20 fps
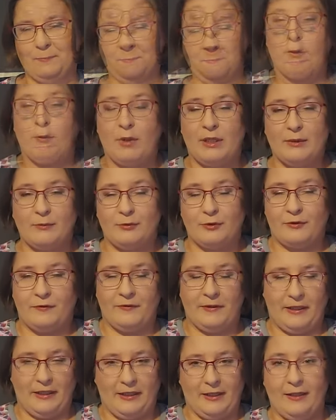One more
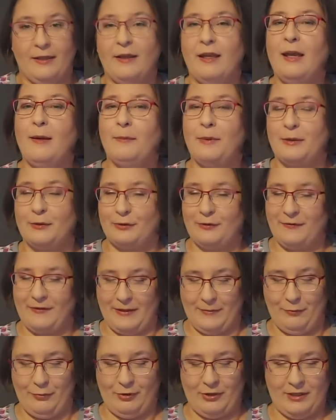thing about
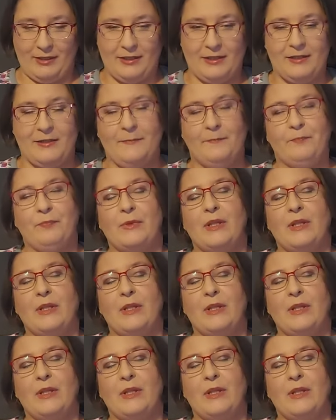fabrics.